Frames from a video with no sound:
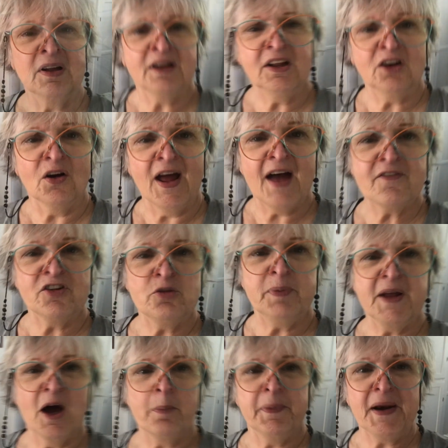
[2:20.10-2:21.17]
you know, having to
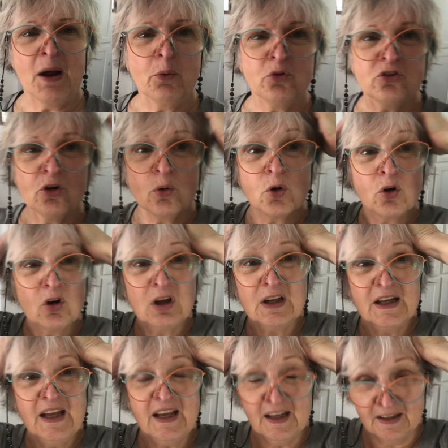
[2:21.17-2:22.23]
be up and out so
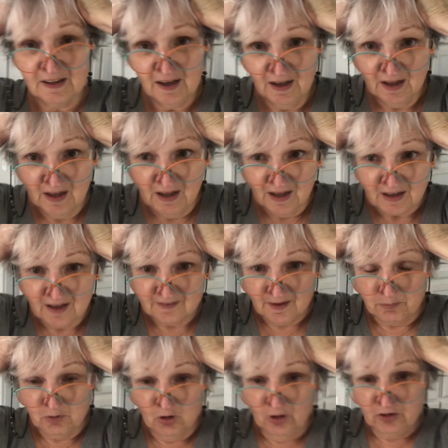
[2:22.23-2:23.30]
early and because
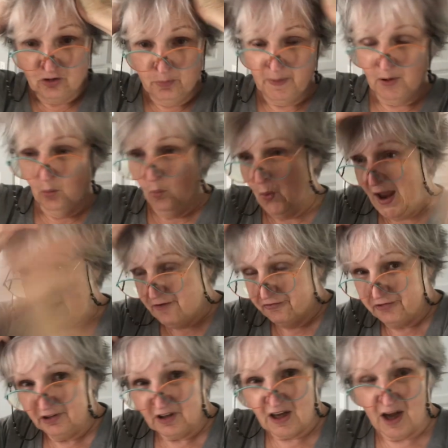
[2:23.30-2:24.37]
I'm going to be away
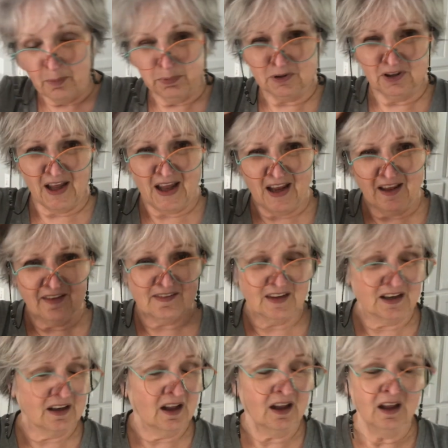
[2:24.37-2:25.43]
for a couple days
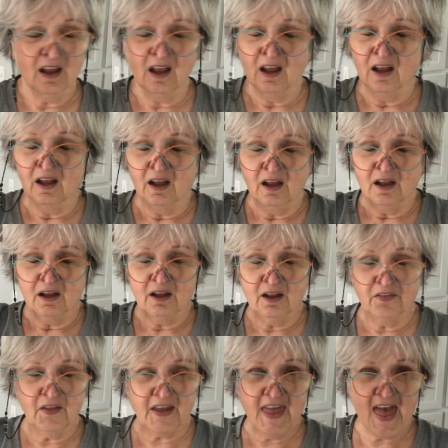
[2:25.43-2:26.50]
and
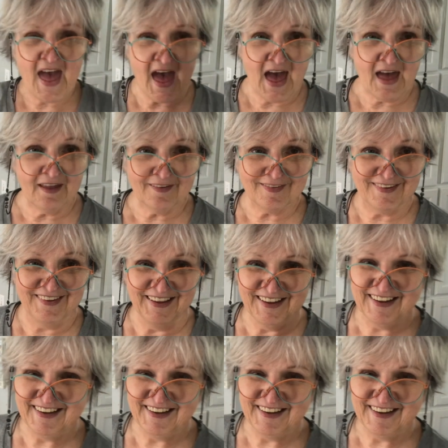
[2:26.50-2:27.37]
the cats,